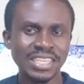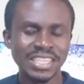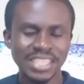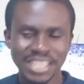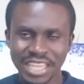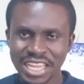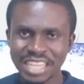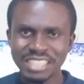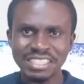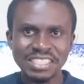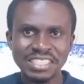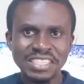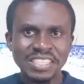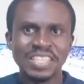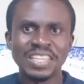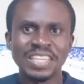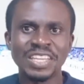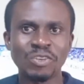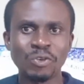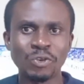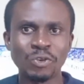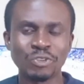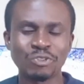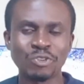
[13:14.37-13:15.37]
yes,
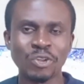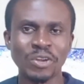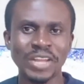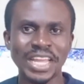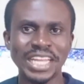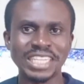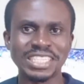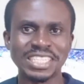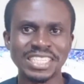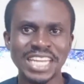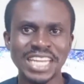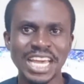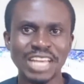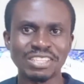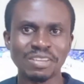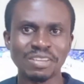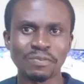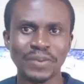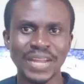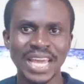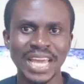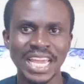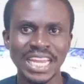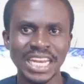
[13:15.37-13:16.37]
it's not getting that
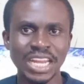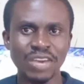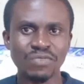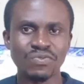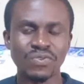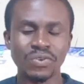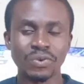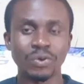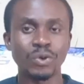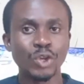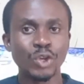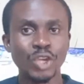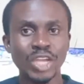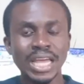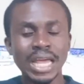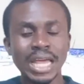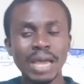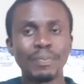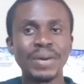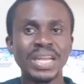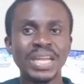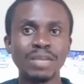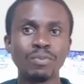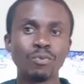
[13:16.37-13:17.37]
supply, and therefore
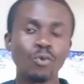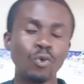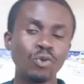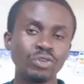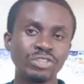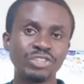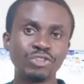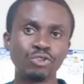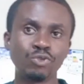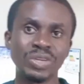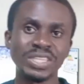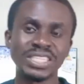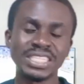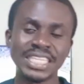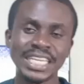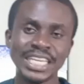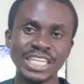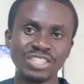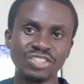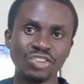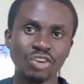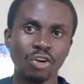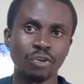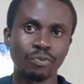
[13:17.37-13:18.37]
upper limb goes into a
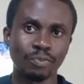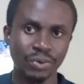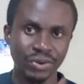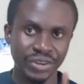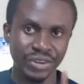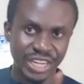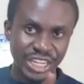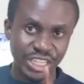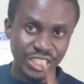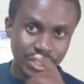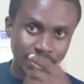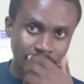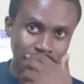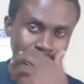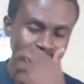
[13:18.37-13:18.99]
state of pronation.